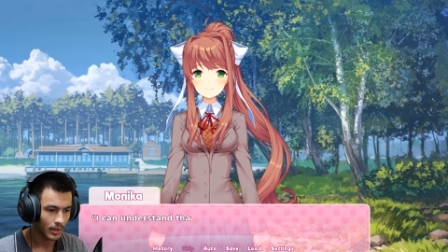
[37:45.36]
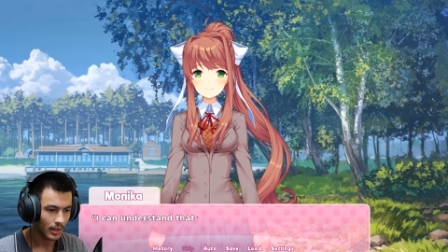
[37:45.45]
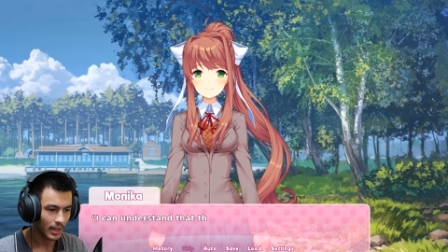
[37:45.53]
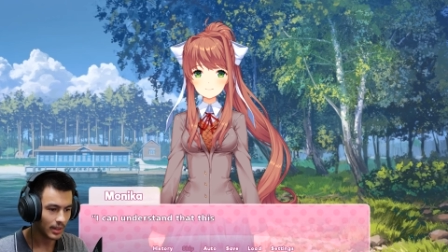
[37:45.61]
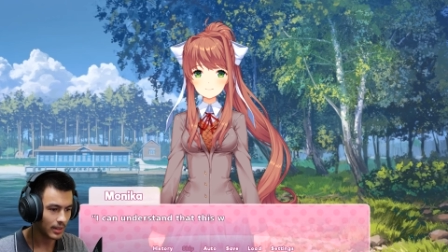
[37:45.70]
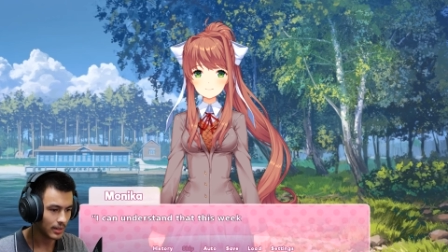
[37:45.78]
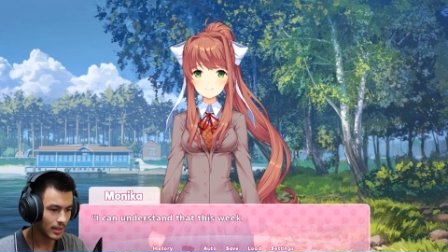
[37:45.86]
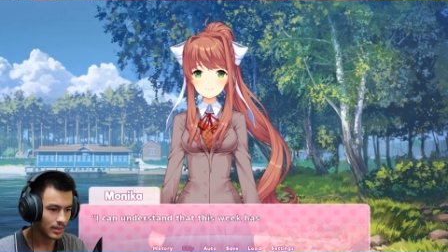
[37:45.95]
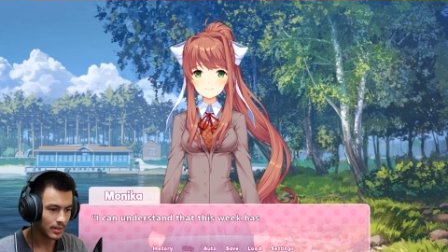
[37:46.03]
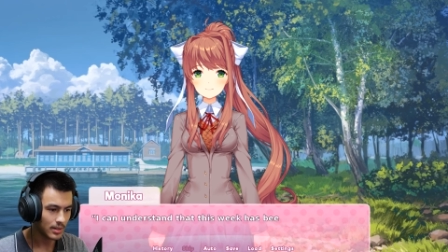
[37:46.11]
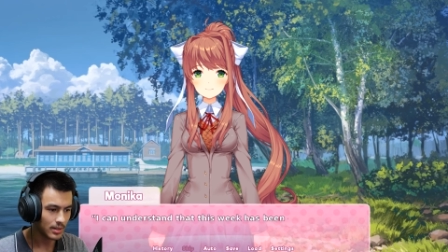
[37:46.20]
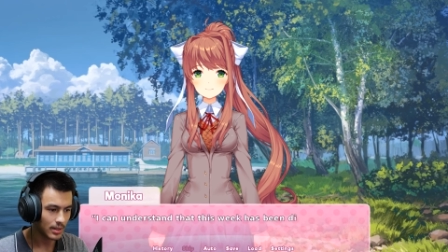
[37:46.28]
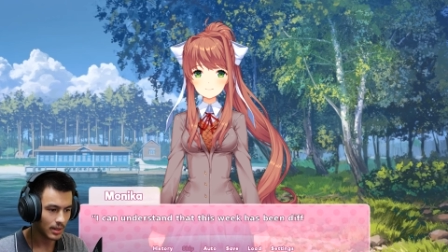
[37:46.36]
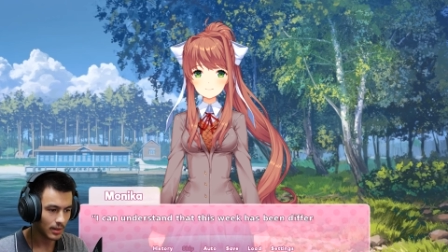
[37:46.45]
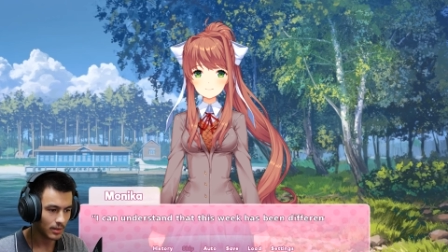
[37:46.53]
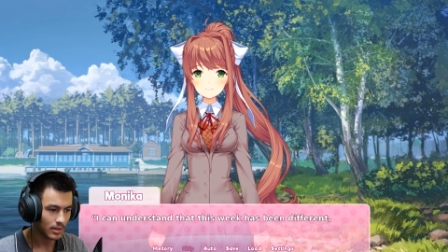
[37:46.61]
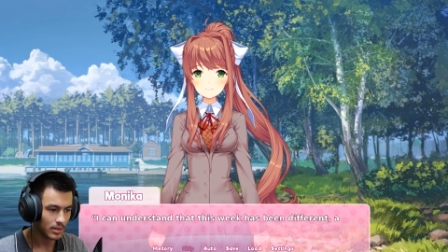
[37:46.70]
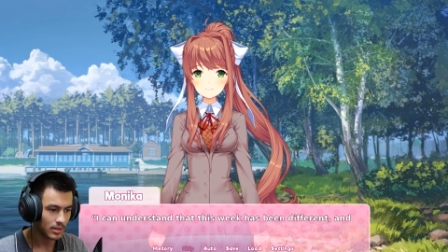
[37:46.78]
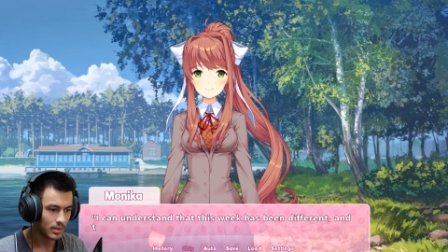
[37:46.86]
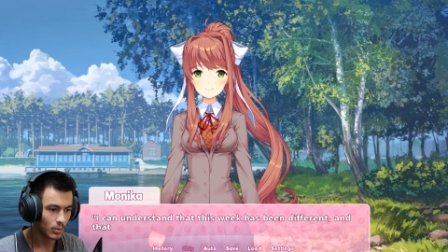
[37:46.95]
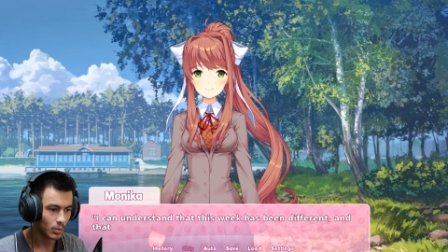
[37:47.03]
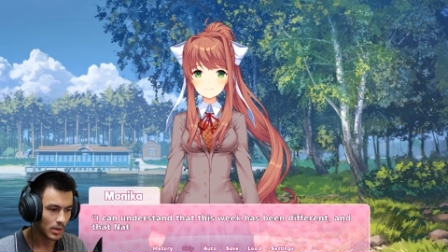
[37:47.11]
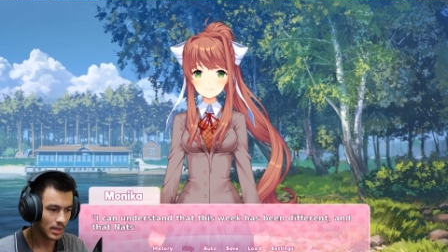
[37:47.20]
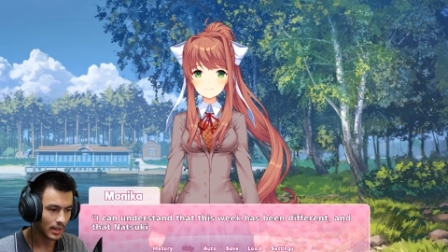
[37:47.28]
I can understand this
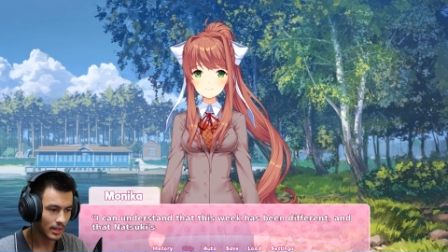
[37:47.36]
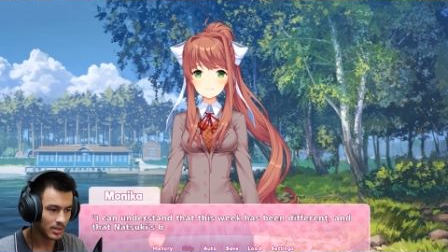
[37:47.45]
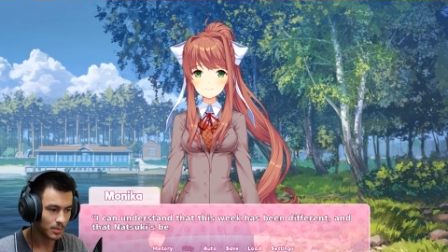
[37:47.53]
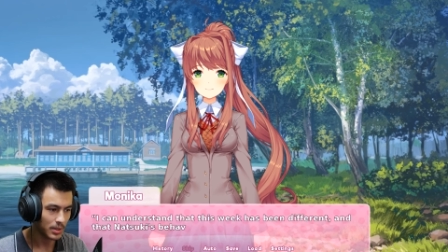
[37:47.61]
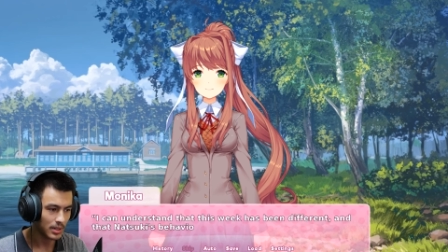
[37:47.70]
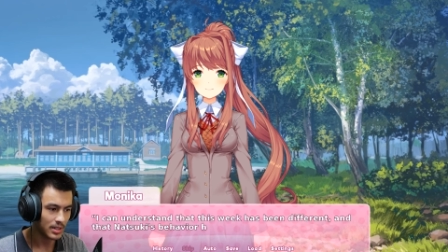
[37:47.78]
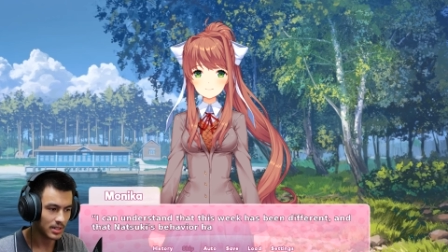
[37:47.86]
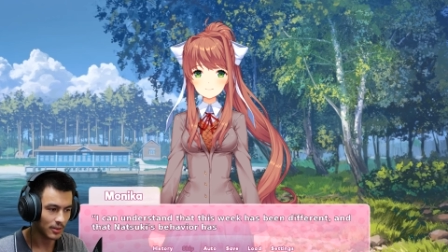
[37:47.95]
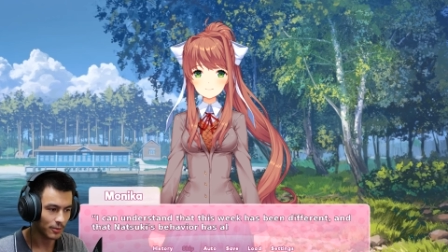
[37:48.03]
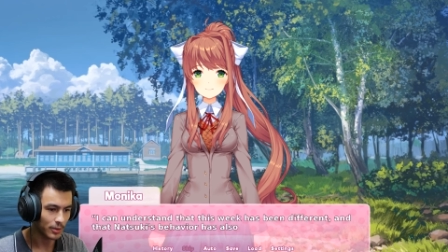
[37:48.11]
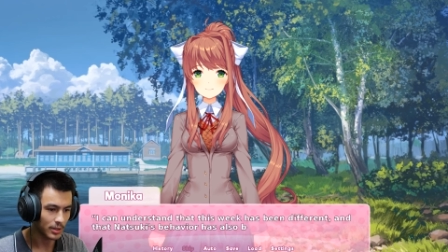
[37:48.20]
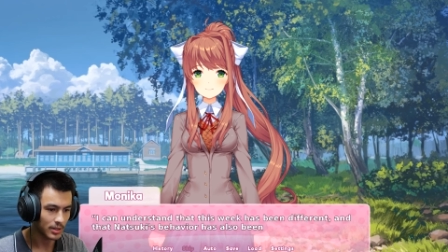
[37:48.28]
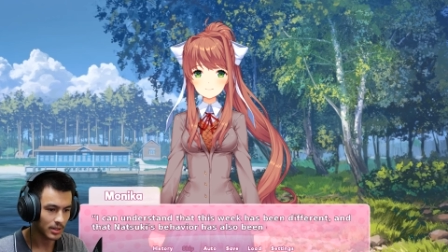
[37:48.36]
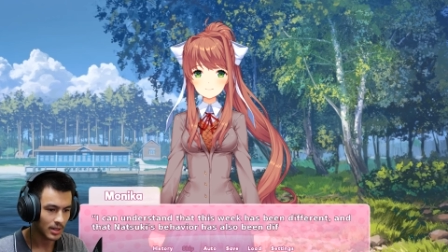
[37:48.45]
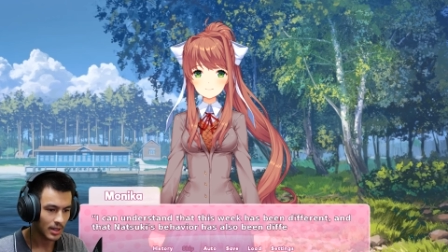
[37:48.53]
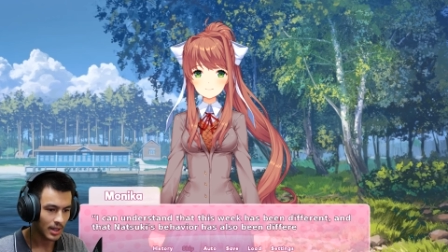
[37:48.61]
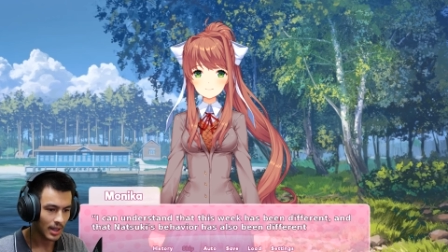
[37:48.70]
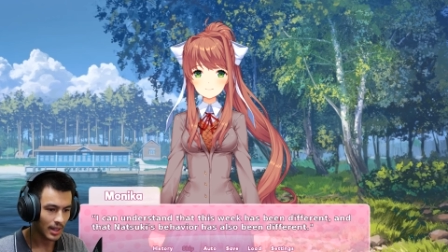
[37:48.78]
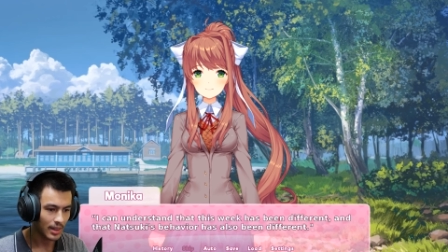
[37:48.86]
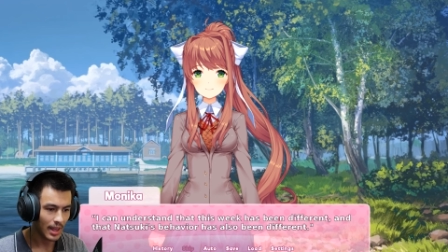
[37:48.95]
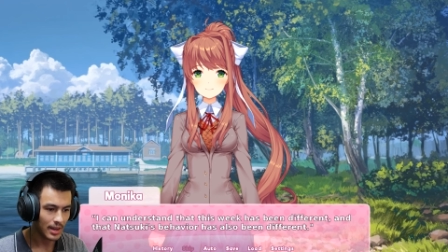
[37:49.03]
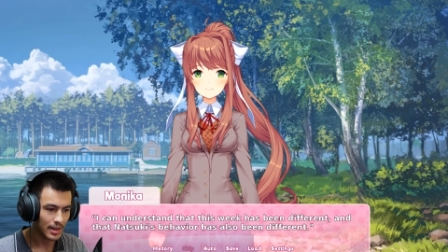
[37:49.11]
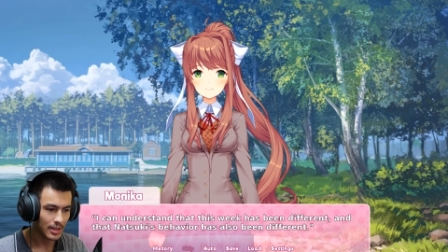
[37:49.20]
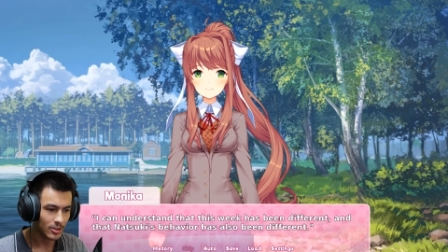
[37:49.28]
week has been different, and that
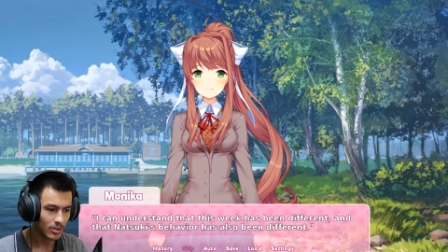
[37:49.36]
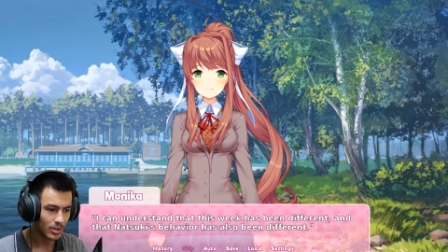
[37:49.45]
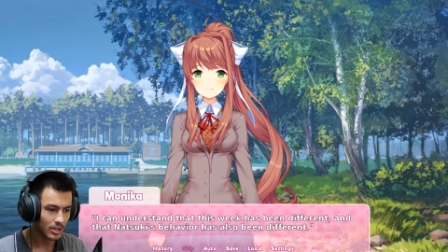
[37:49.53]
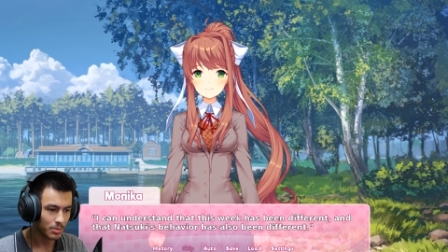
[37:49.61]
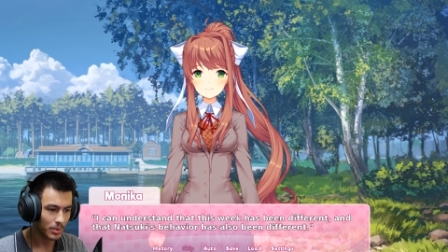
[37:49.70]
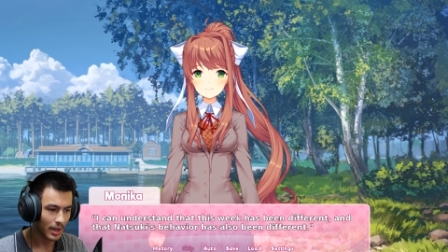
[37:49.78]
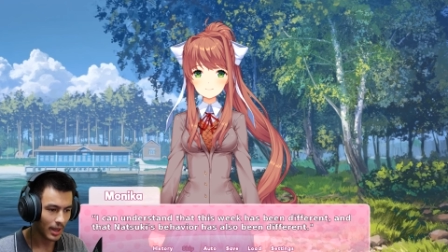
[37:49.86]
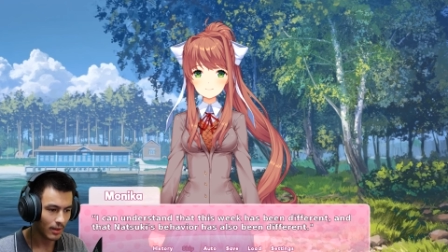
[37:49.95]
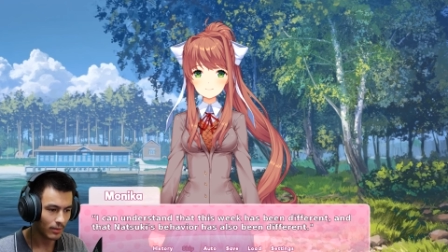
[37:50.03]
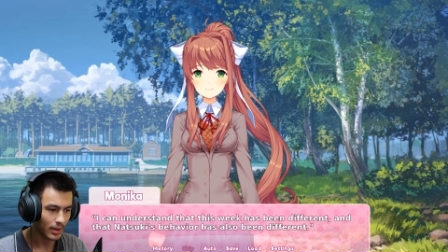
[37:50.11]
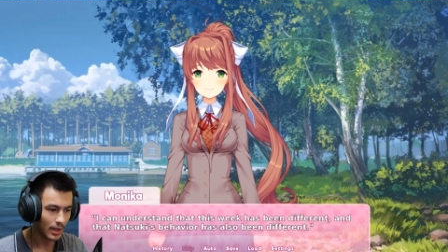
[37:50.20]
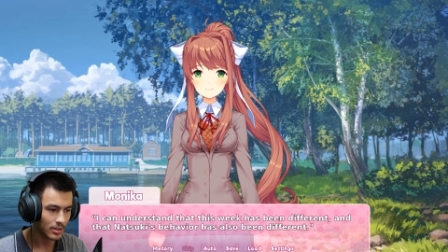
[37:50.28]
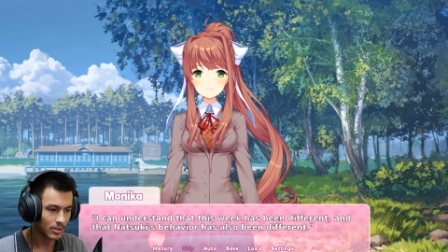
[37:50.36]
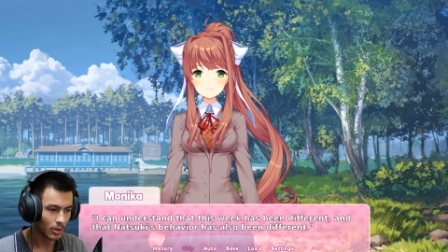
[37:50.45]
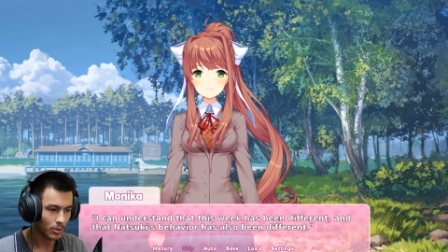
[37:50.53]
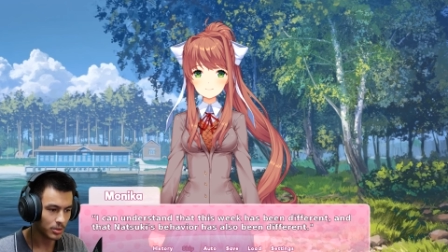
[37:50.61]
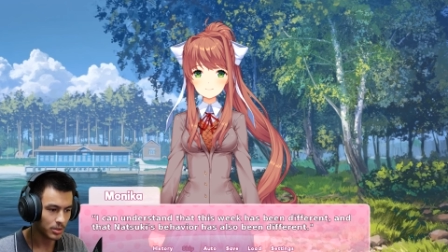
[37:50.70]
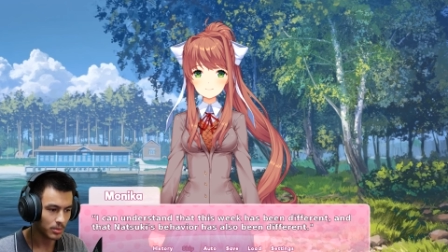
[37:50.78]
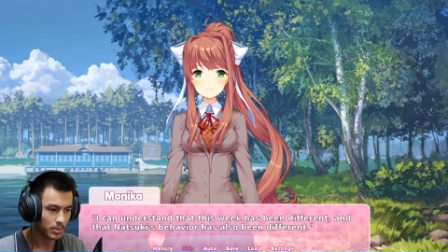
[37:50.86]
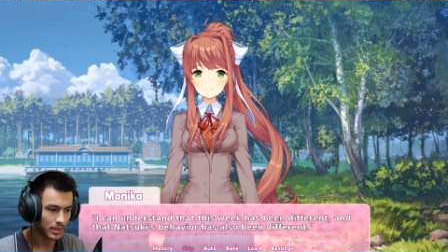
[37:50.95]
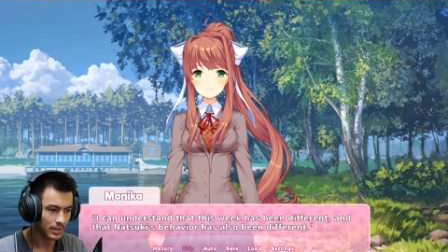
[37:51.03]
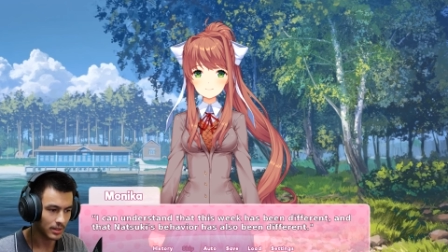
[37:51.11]
Natsuki's behavior has also been